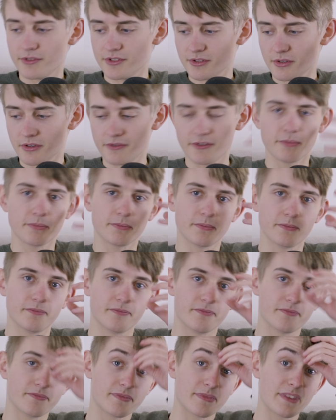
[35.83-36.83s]
for
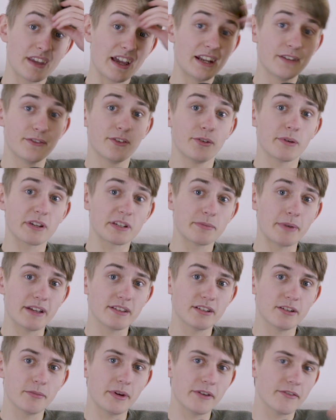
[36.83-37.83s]
if you're
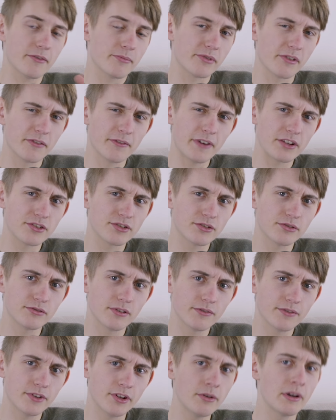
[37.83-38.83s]
expecting a bit of a professional
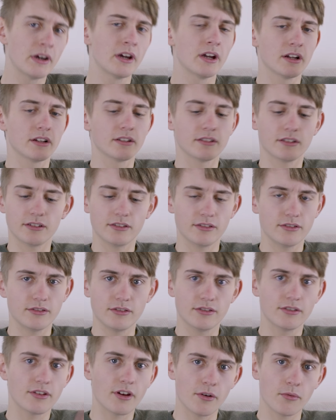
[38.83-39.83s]
review,
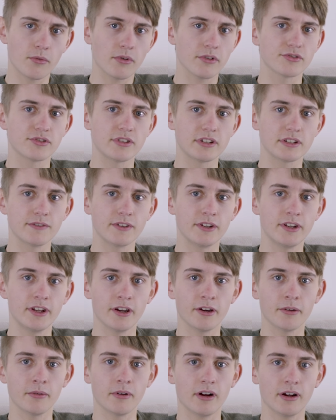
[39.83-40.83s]
don't watch this
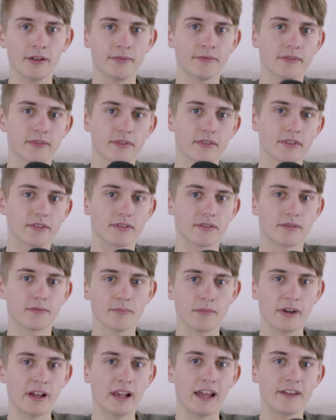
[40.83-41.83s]
video.
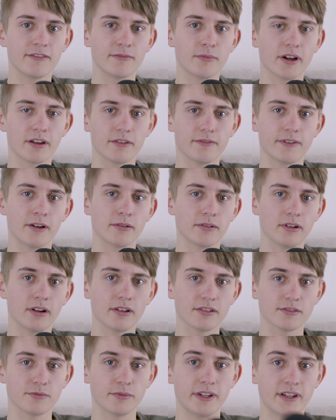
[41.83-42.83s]
My lav mic failed
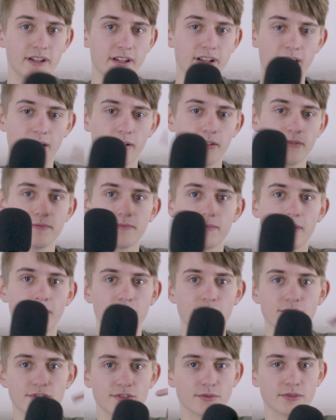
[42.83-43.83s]
last week and now
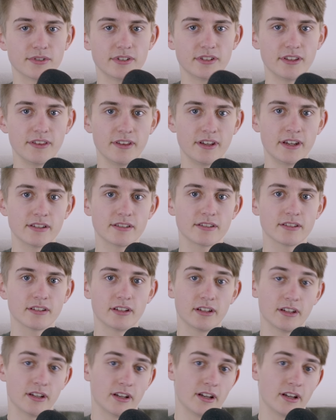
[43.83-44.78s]
I've resorted to this.